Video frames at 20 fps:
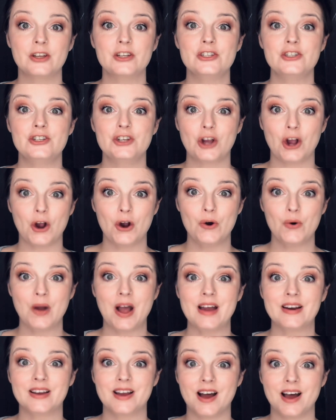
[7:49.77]
Joe
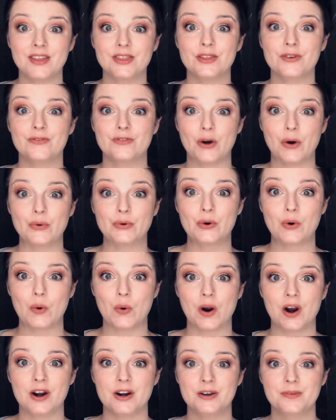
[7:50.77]
had cut the phone
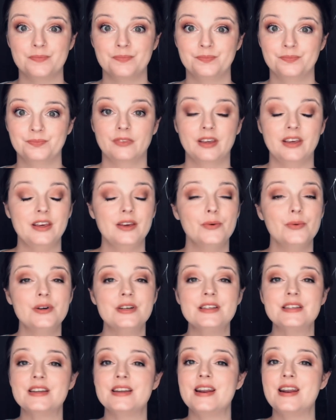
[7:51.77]
cord. He
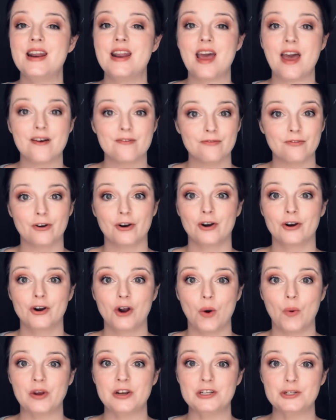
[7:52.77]
was never
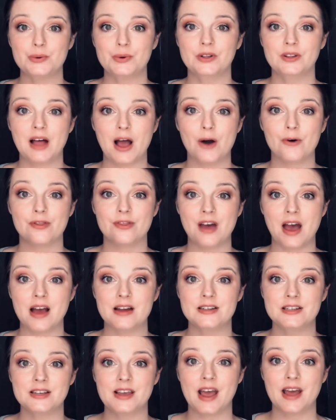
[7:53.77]
going to allow
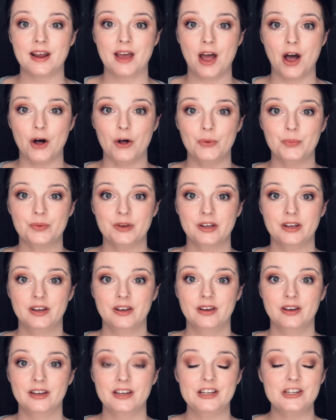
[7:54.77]
Thad to get help.
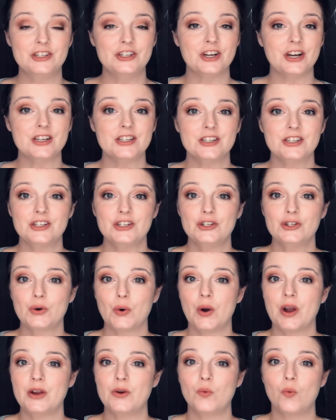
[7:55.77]
He just
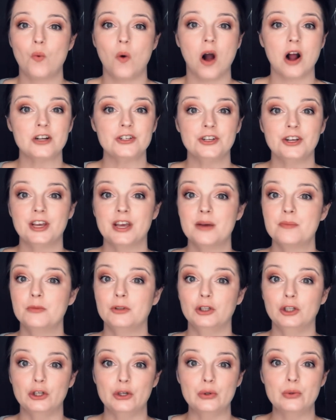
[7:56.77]
enjoyed watching him
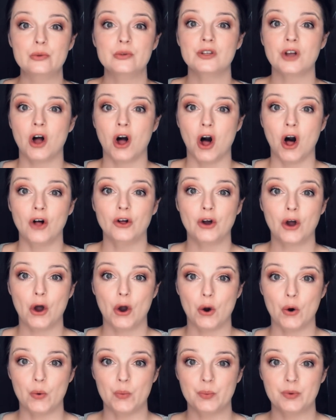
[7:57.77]
lose all
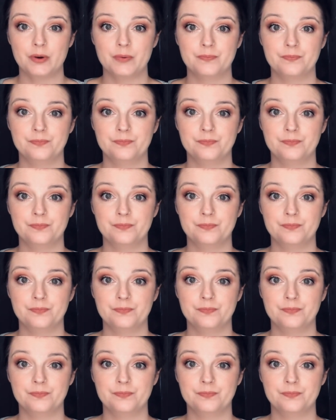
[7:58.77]
hope.